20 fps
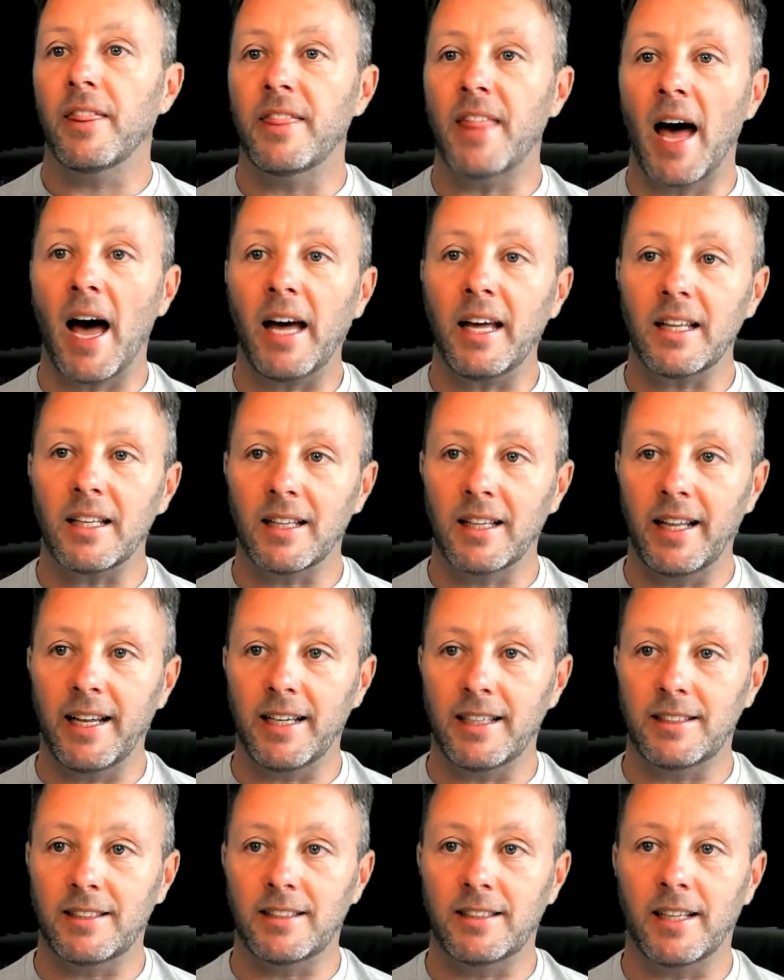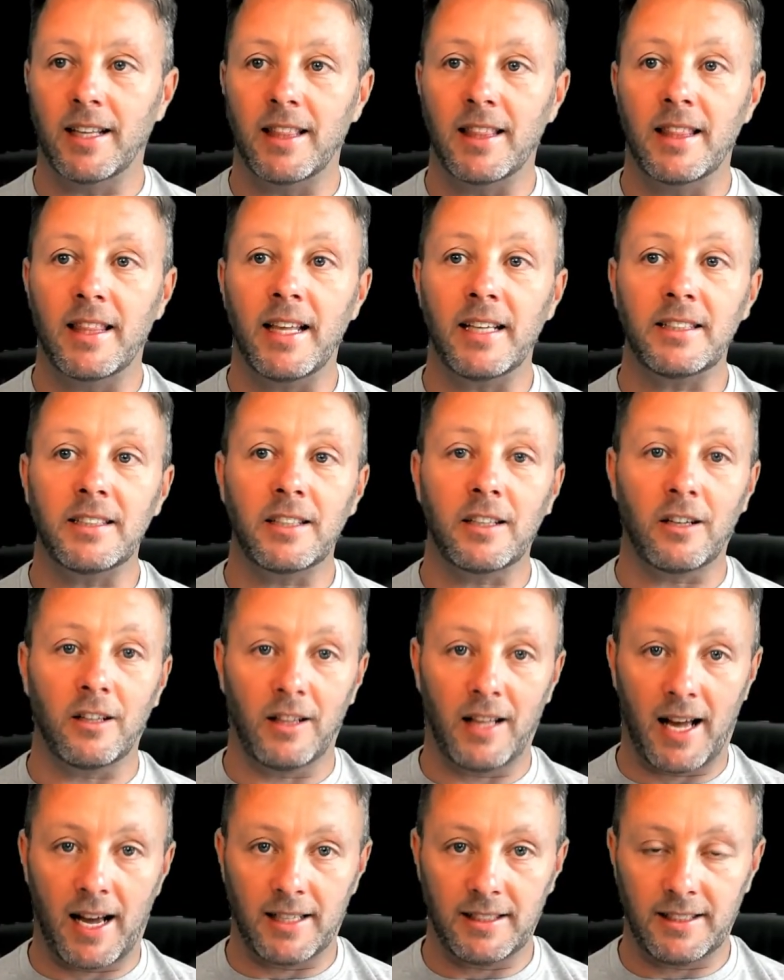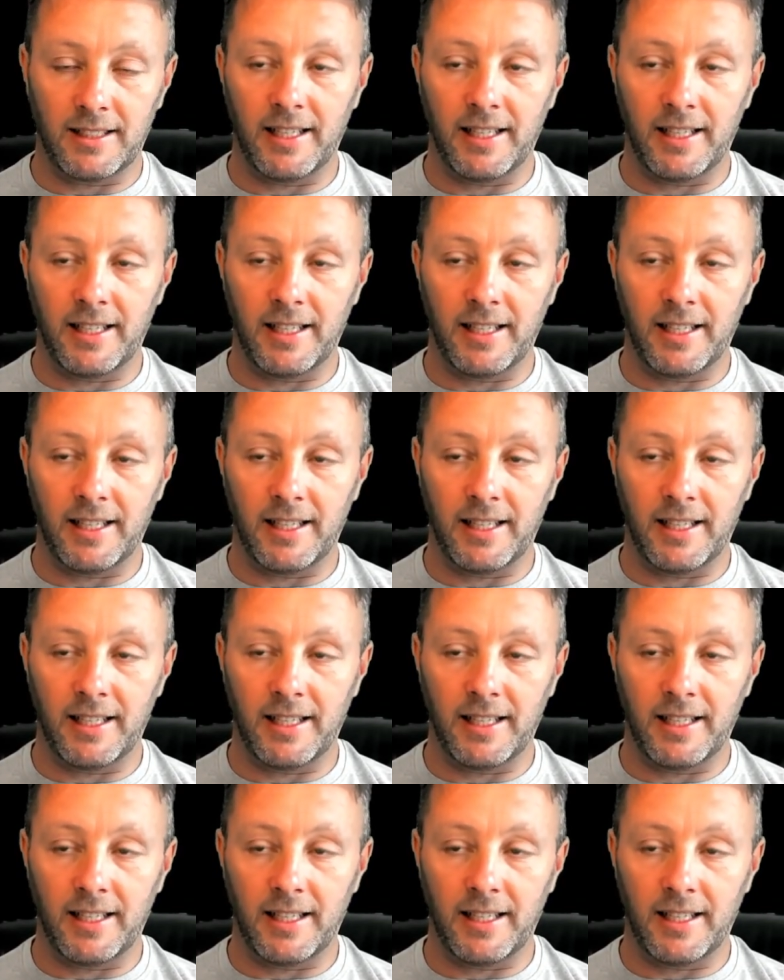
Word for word: That links to this class